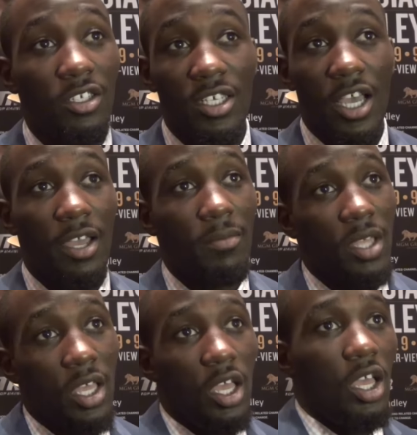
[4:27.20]
the time,
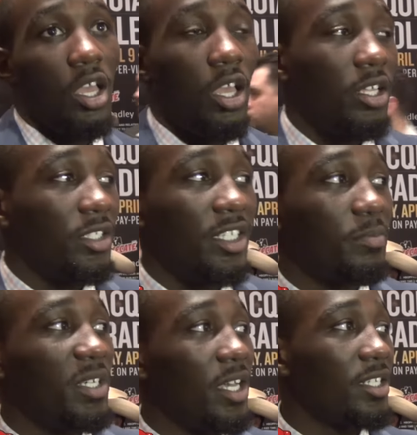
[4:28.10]
just
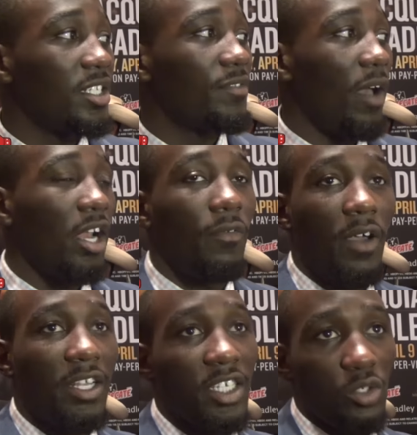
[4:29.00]
because this fighter
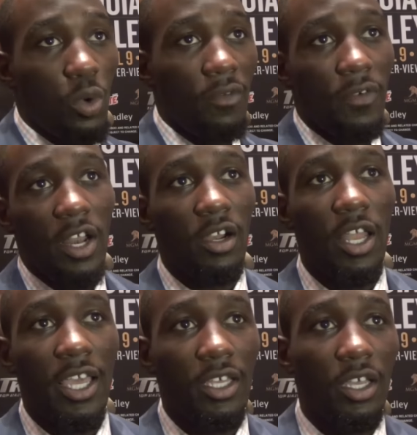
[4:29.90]
fight this one fighter
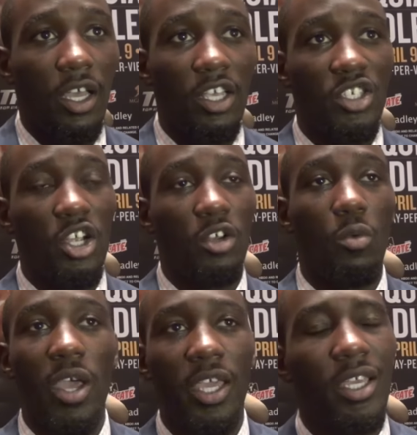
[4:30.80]
like a certain
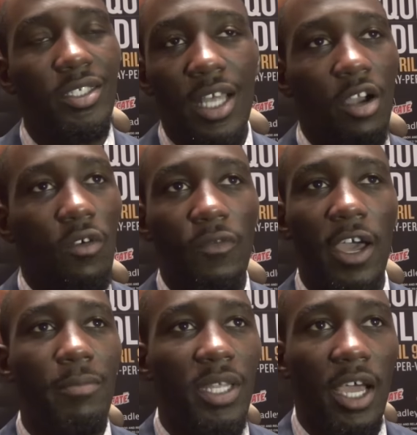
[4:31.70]
way, he's not going to
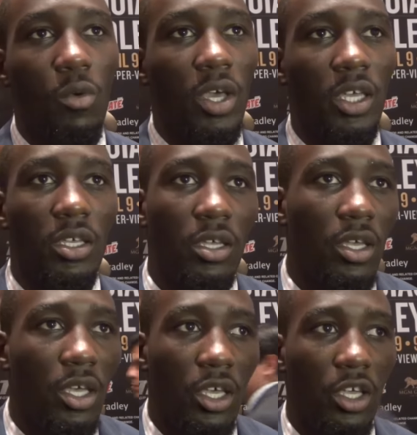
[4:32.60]
fight me that way.
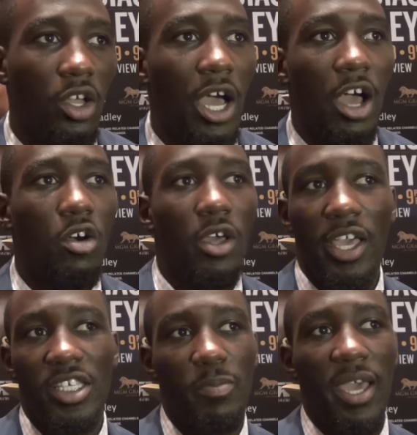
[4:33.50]
You know, I don't
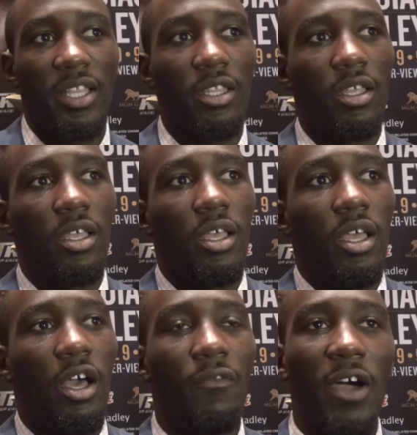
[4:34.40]
expect
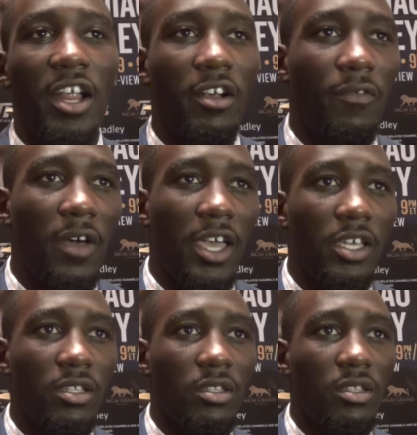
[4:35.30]
a fighter to fight